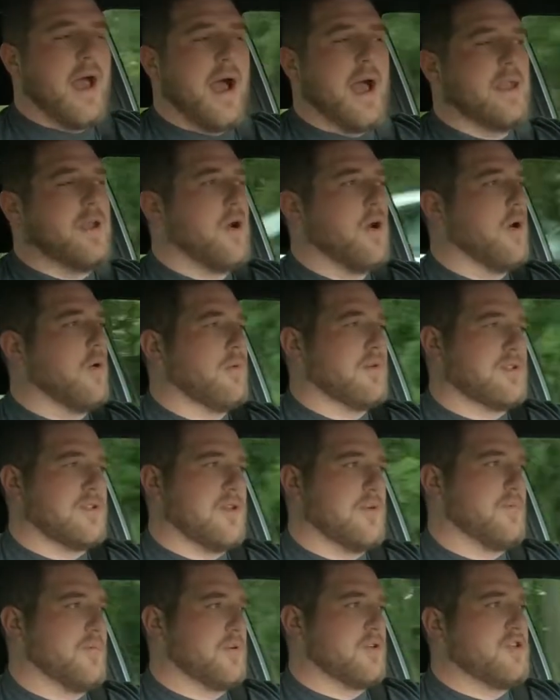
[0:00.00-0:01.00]
I know it was
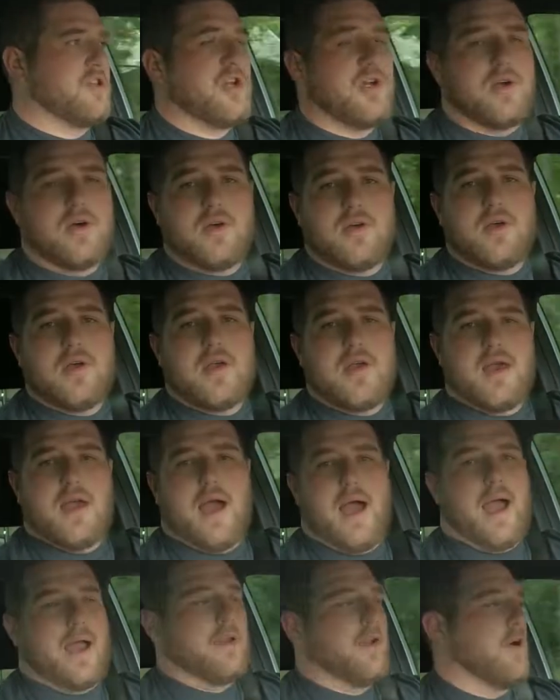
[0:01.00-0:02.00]
super chill.
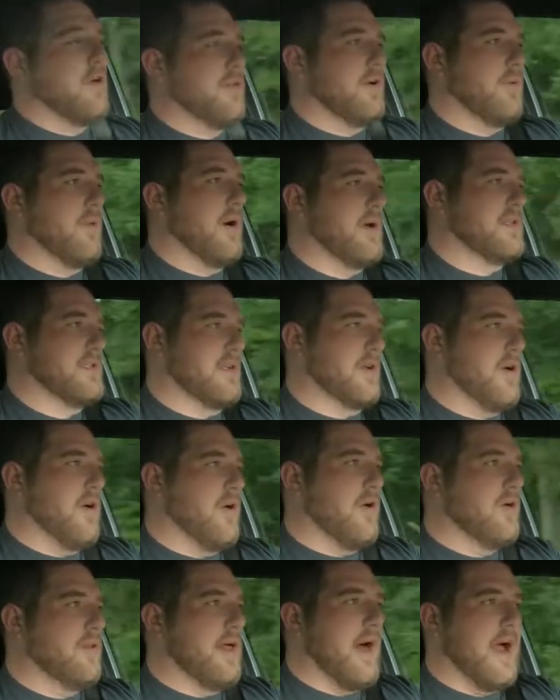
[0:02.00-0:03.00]
I know there wasn't a
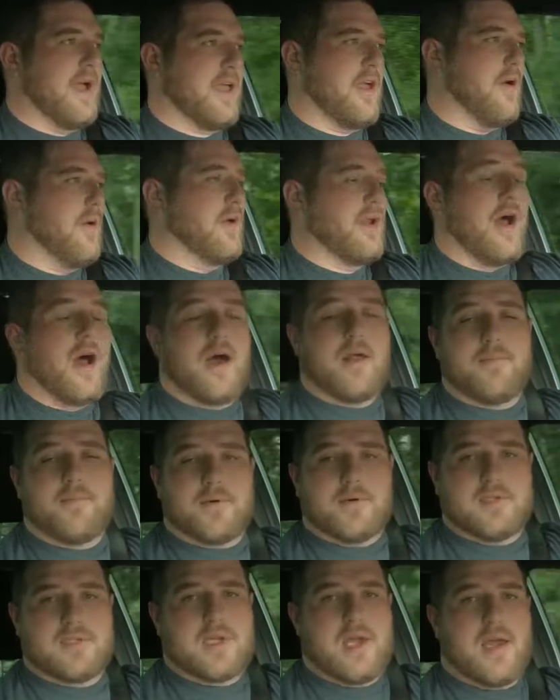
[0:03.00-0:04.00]
whole lot going on
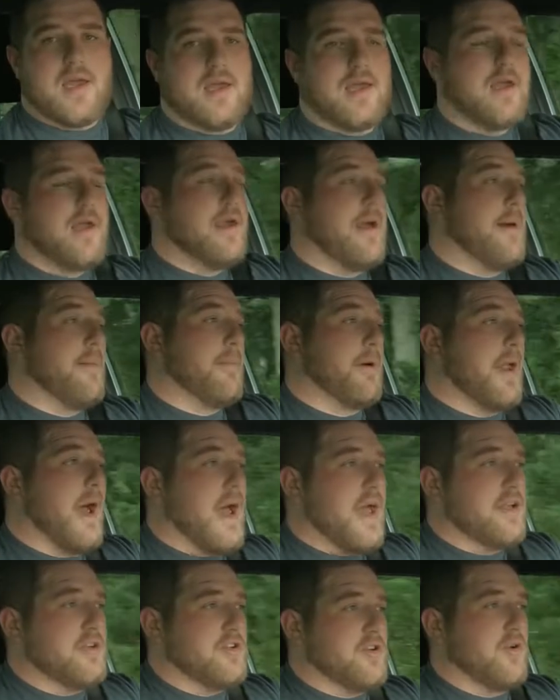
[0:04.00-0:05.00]
per se, but
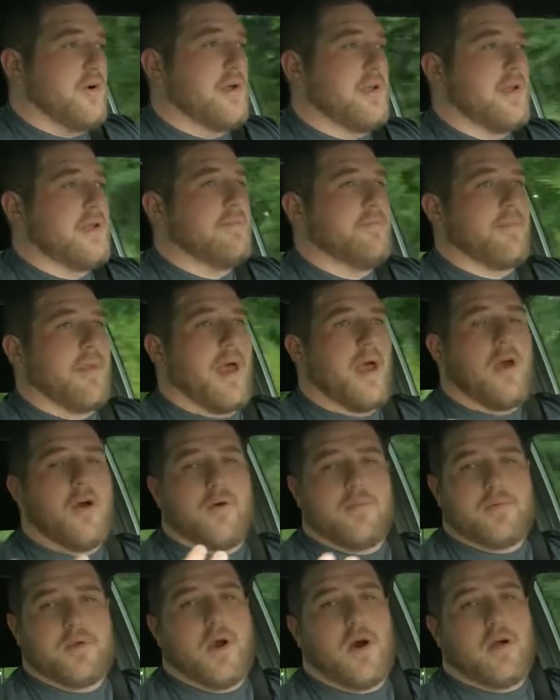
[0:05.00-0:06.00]
I enjoyed it. I
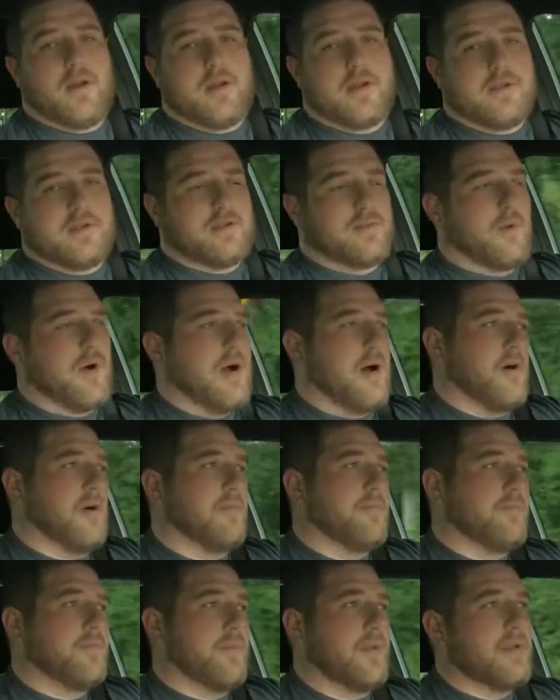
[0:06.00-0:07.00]
hope y'all did as
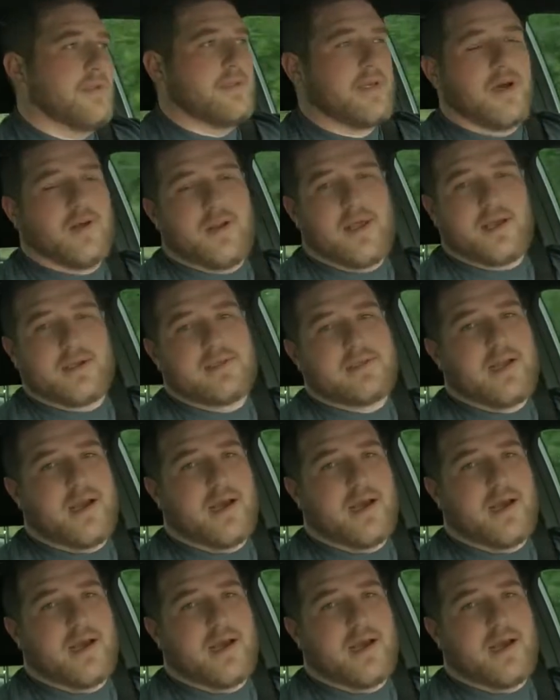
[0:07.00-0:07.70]
well. Until next